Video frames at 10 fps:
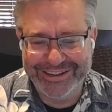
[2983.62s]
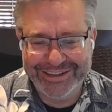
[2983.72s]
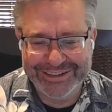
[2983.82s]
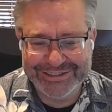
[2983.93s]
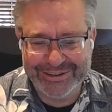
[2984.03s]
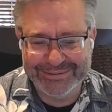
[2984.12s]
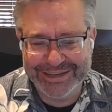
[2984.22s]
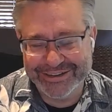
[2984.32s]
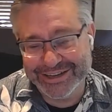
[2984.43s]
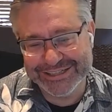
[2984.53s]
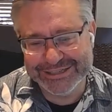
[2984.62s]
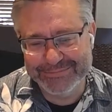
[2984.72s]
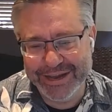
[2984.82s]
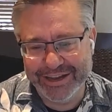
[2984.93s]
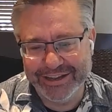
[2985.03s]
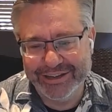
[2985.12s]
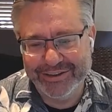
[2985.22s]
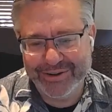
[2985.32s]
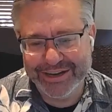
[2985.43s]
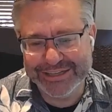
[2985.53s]
So I was like, I guess it's me,
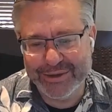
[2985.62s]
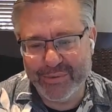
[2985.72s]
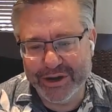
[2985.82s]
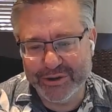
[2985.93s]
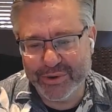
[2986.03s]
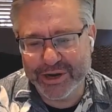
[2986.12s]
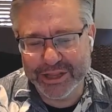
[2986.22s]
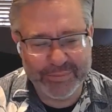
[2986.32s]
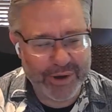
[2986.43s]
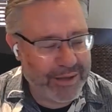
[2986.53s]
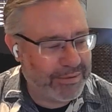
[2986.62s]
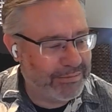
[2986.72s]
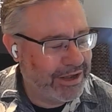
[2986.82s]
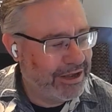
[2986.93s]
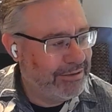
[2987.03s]
right? Because I wanted to work on the problem,